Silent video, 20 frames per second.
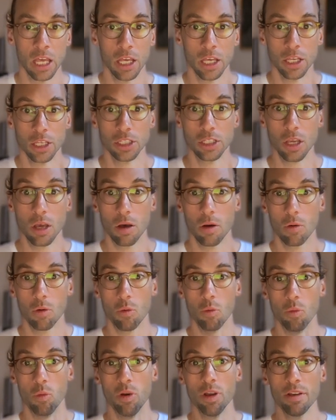So
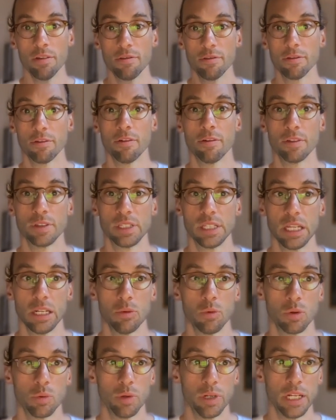we've seen
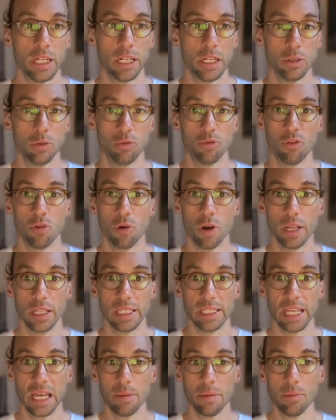what we needed for
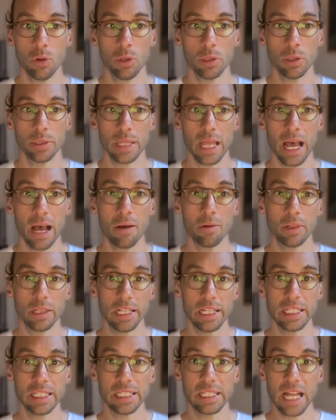ensemble. Now
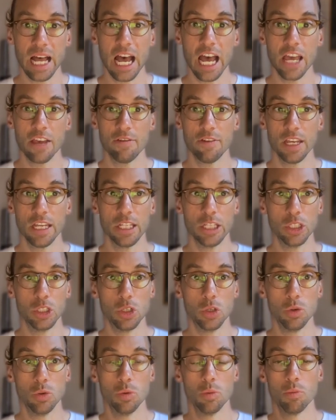let's dive
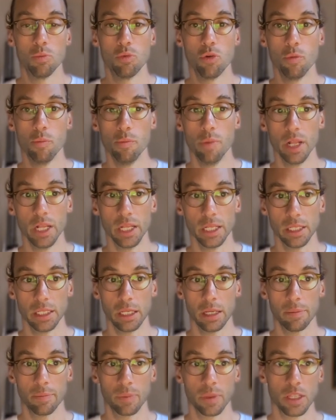into probability.
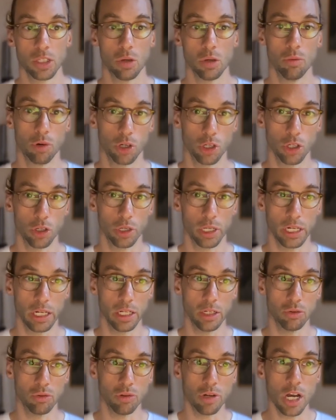So we're going to look at
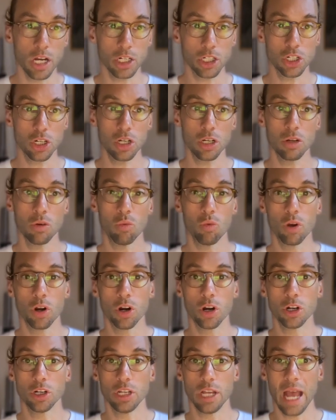introduction, what
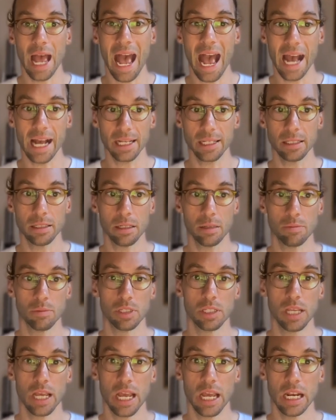are the axioms
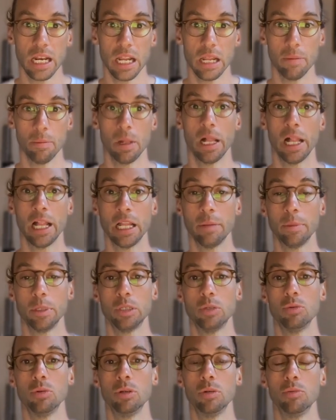and
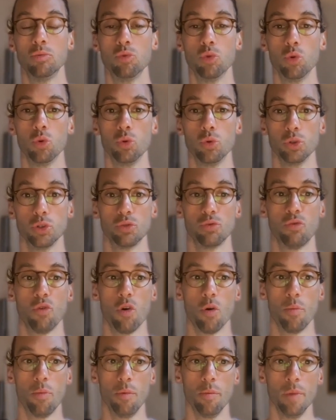elementary rules for
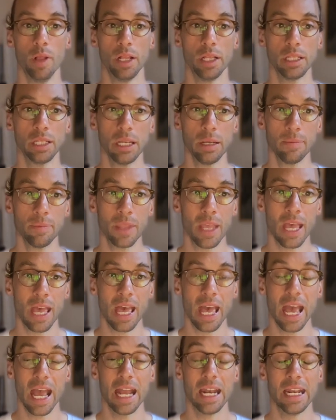probability,
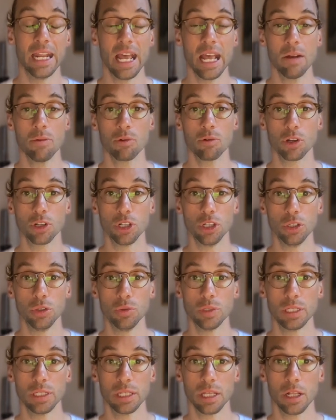and then we're going to
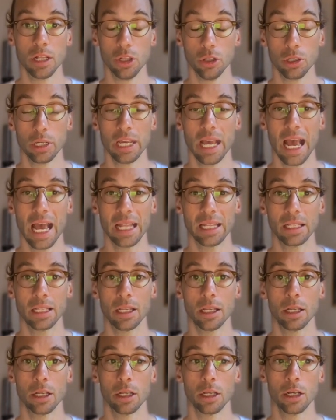look at
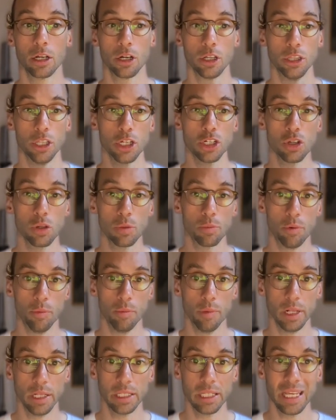conditional
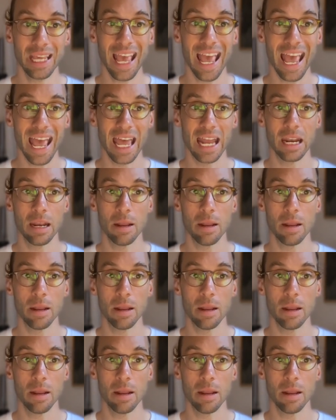probability and